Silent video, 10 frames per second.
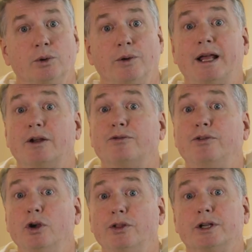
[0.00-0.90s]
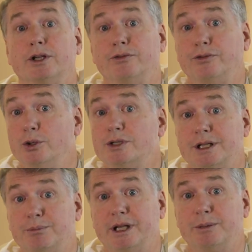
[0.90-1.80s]
without further
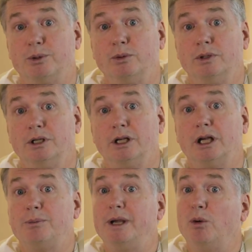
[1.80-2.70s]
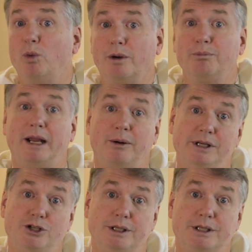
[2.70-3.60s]
confusing people about what
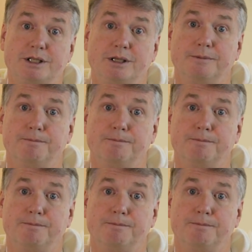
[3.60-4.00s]
marriage is.